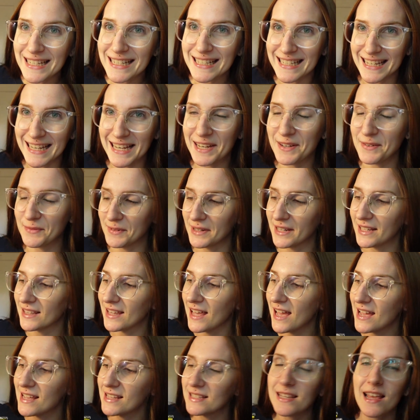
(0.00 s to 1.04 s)
didn't
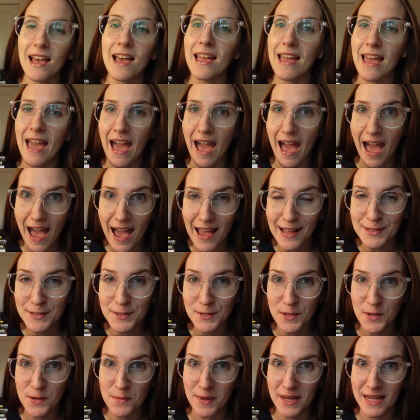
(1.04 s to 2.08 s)
realize I had
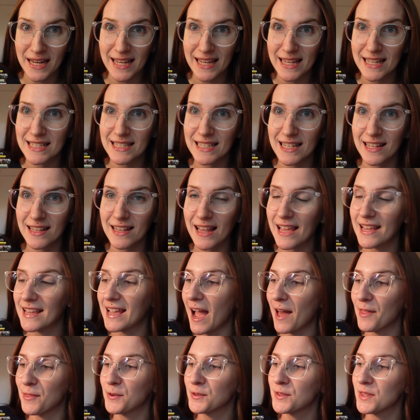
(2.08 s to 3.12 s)
so many until I
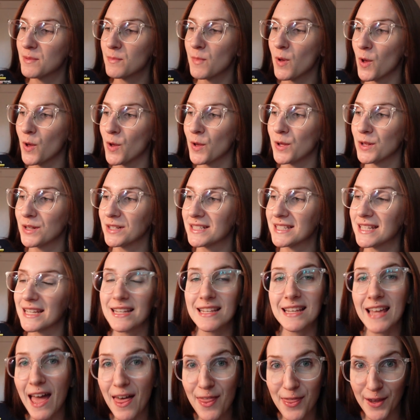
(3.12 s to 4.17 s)
gathered them all
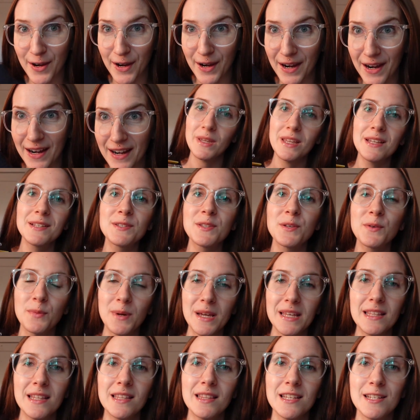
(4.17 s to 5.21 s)
together, because the
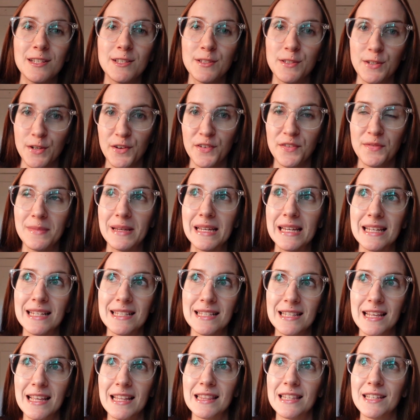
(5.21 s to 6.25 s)
way that these serve me
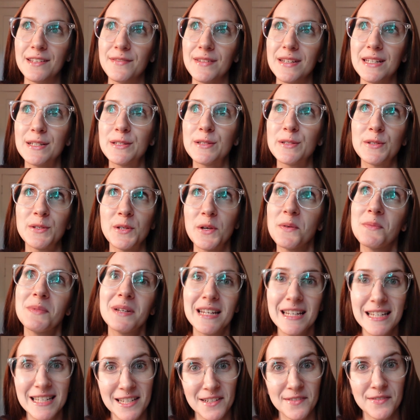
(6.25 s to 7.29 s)
is they live in so
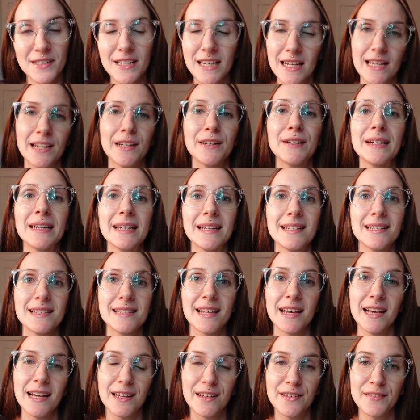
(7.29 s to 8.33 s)
many different areas
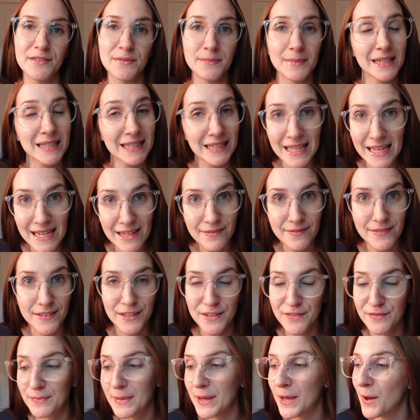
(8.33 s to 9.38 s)
of my life and
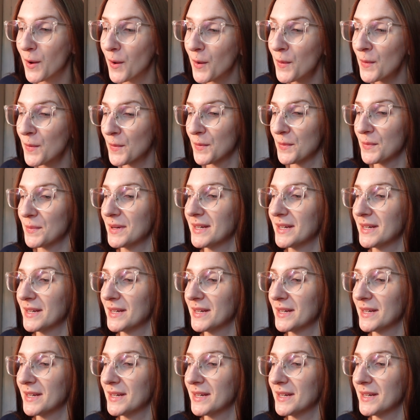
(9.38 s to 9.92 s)
of my home.